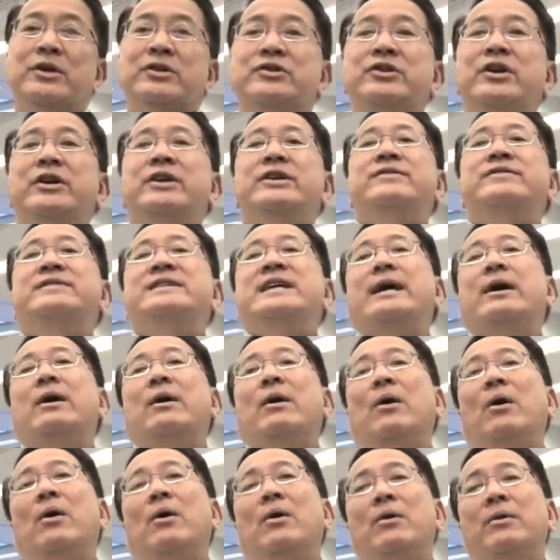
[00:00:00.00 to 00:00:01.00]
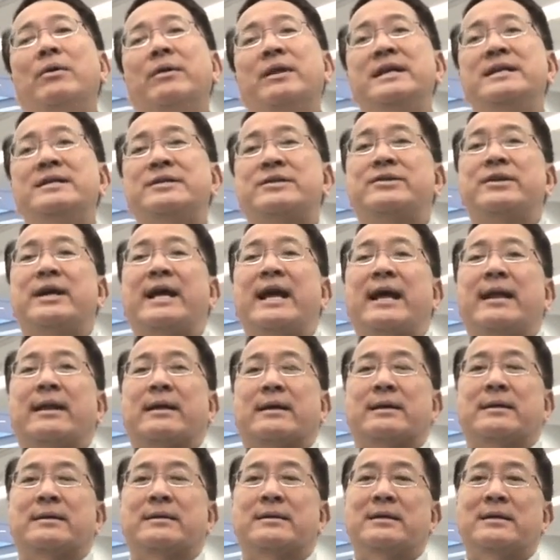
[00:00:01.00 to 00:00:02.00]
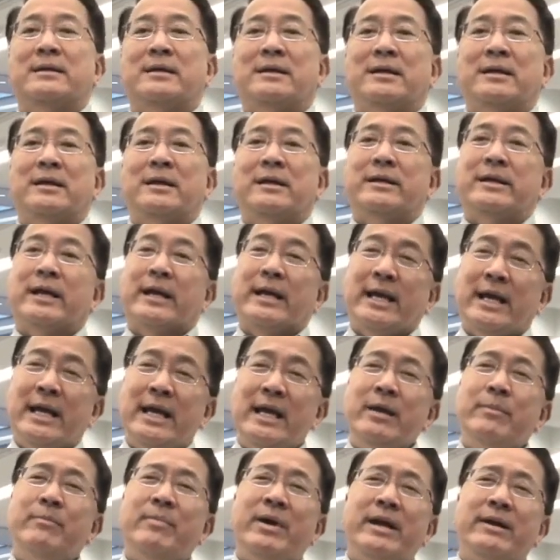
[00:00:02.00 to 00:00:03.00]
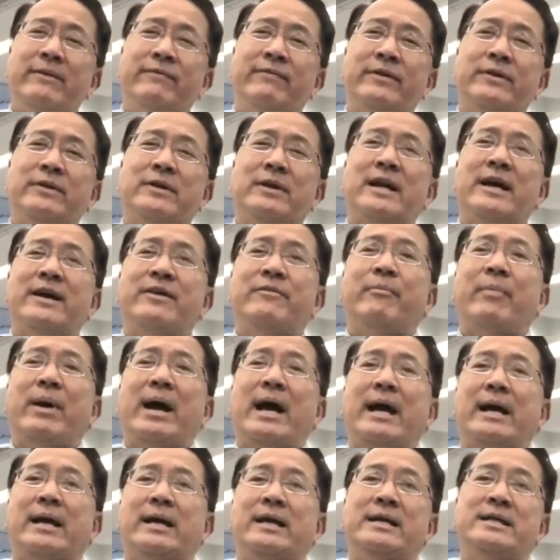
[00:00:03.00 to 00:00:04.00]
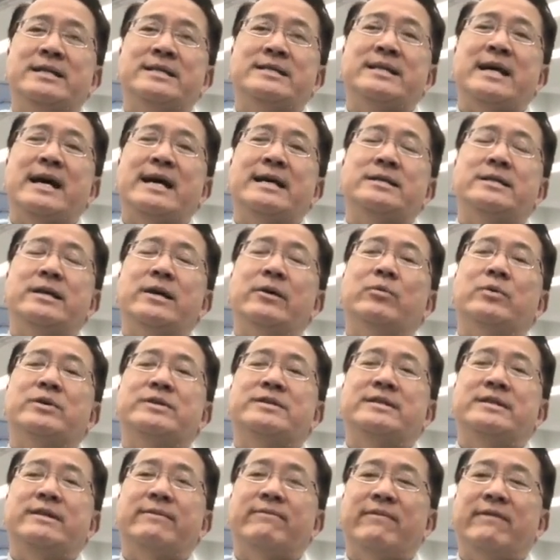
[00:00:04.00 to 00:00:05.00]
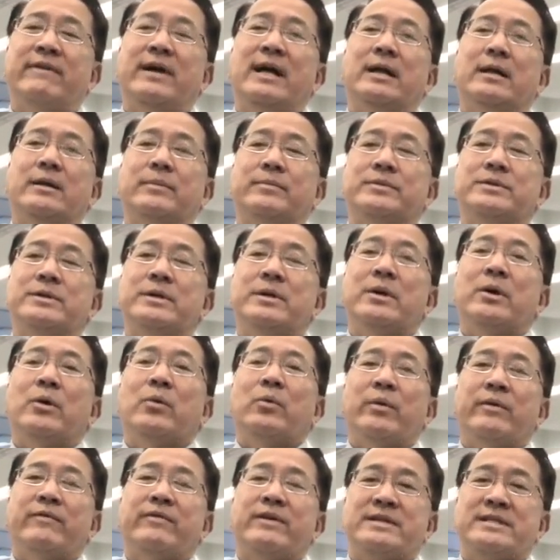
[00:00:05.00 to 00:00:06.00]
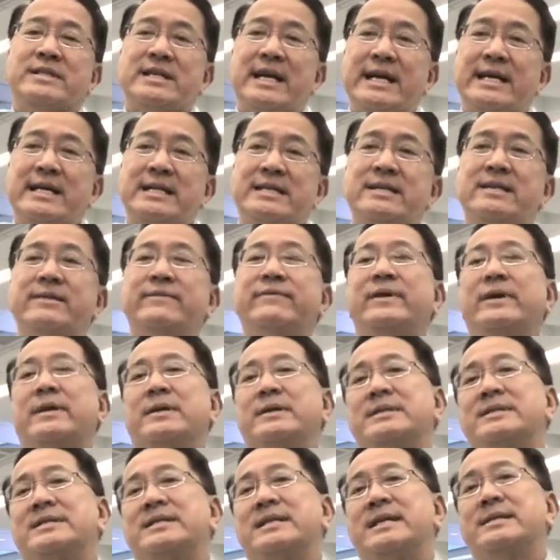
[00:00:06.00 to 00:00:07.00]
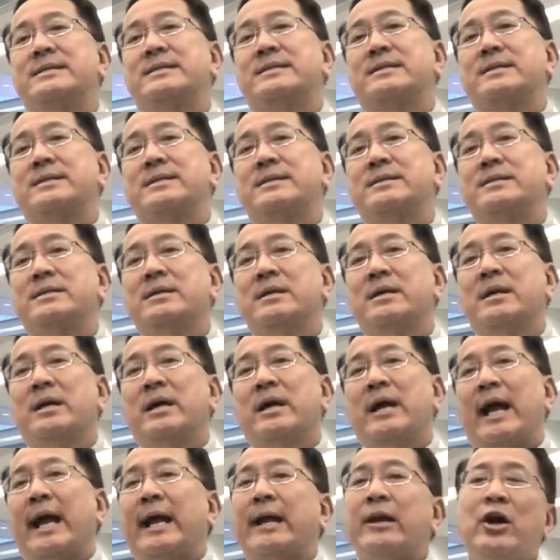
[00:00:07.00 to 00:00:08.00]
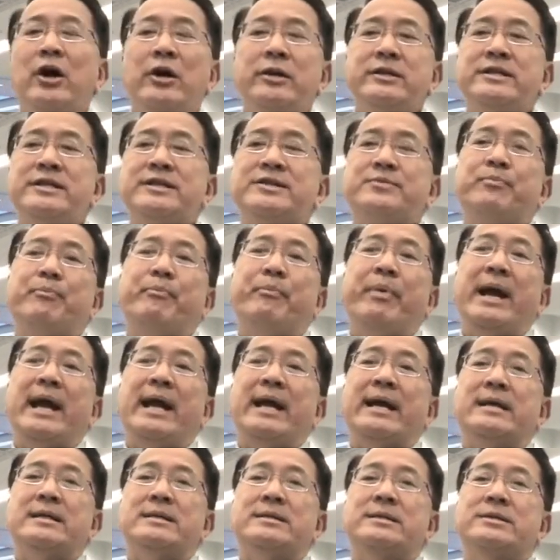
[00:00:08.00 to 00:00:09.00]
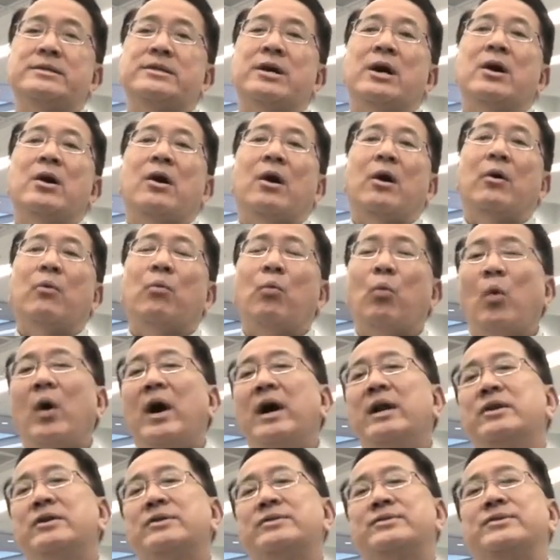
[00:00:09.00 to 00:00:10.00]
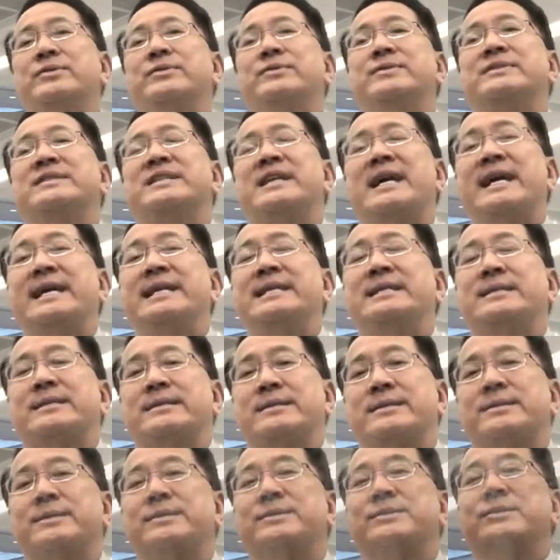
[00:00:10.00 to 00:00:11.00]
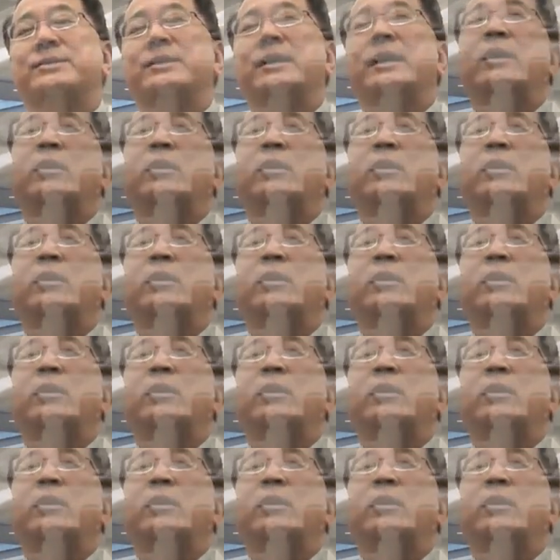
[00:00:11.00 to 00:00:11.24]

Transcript: So you take all these together, the key benefit to LifePak is that it was developed with a scientific consensus and not just based on one or two scientists'